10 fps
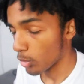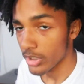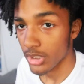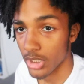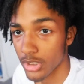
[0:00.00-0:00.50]

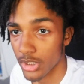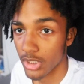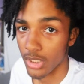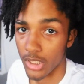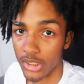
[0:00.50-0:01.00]
one
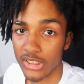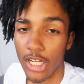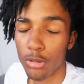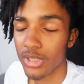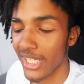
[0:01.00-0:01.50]
color because
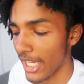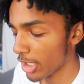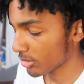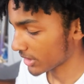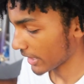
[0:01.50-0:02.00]
I don't like
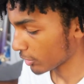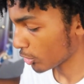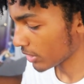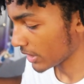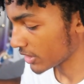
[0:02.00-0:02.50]
how it's like
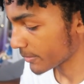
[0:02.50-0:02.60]
low-key